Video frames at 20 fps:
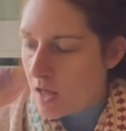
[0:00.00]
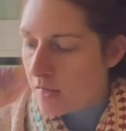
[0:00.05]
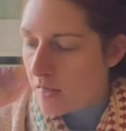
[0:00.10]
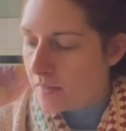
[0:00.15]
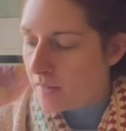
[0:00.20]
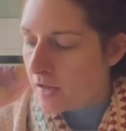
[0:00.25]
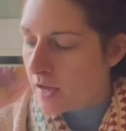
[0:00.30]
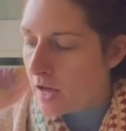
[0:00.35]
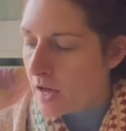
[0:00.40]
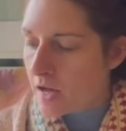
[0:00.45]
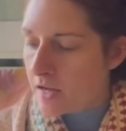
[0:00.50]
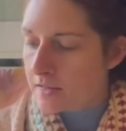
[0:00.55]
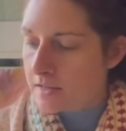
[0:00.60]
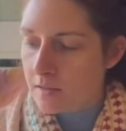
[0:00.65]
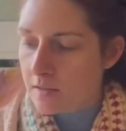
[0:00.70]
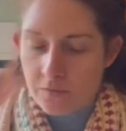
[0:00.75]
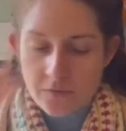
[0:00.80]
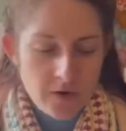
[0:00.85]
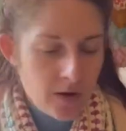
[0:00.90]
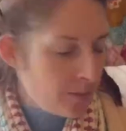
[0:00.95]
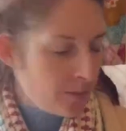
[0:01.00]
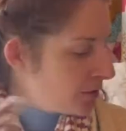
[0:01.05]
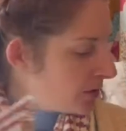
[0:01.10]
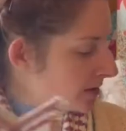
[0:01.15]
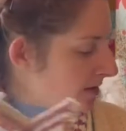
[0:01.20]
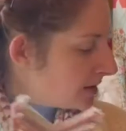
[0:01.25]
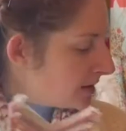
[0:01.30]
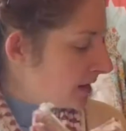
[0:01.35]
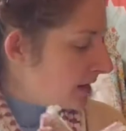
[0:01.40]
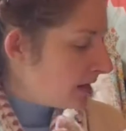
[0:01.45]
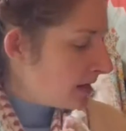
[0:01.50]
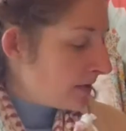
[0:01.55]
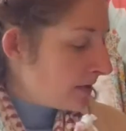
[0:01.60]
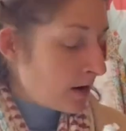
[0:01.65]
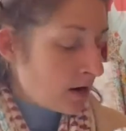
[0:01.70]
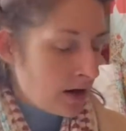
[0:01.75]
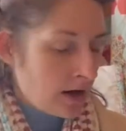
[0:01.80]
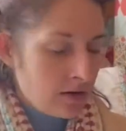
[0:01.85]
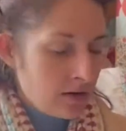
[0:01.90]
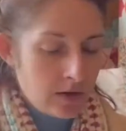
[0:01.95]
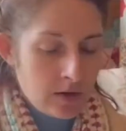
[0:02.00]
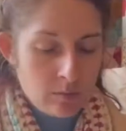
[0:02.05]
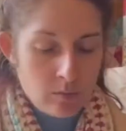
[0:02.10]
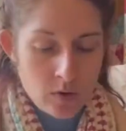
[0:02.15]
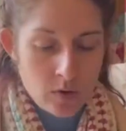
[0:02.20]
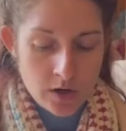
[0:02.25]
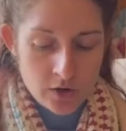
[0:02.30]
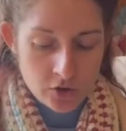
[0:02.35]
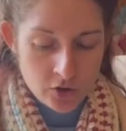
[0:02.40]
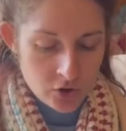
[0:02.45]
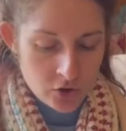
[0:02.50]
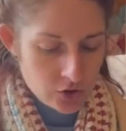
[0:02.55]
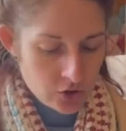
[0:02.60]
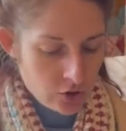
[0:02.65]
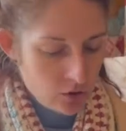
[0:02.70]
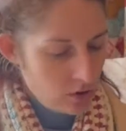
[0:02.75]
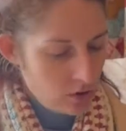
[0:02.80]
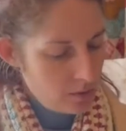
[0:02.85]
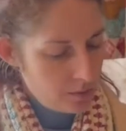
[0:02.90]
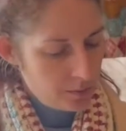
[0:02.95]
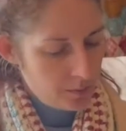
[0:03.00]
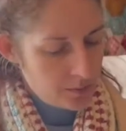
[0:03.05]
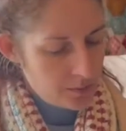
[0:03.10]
There are some fabrics in here that I have in my shop.